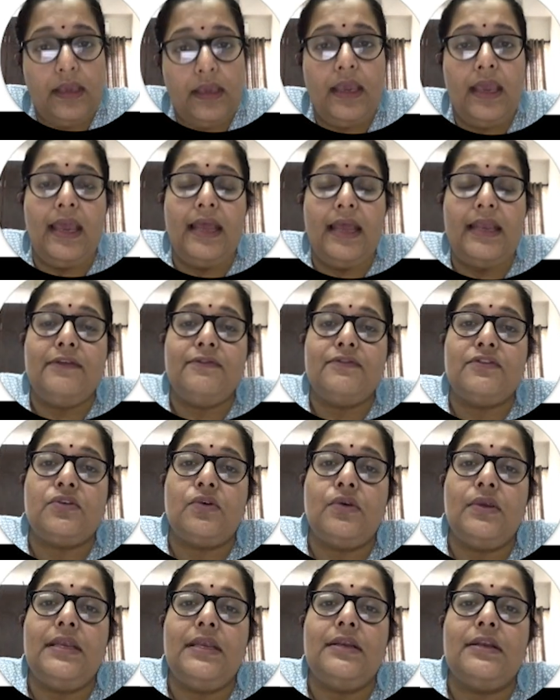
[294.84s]
And if
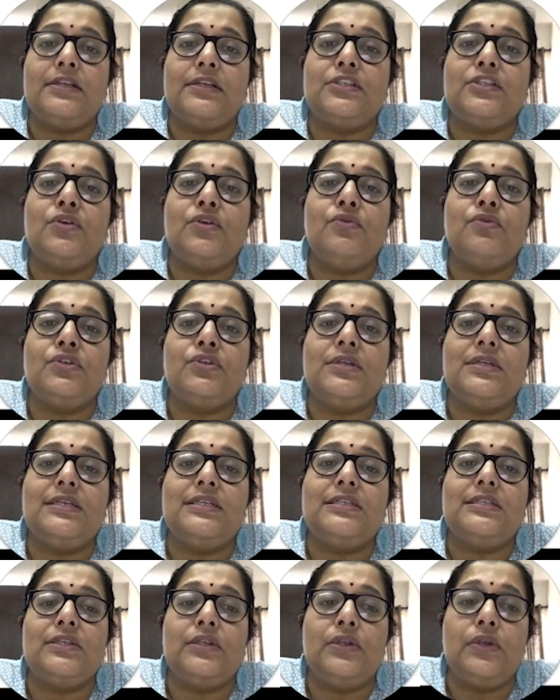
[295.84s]
screen resolution
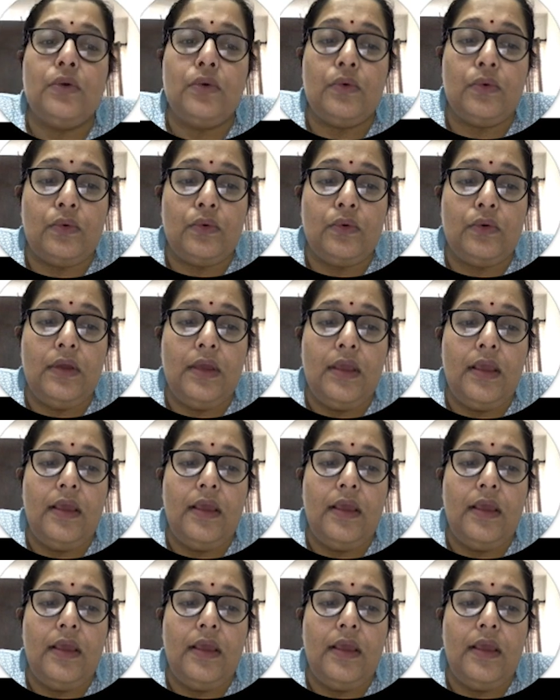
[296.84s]
is low,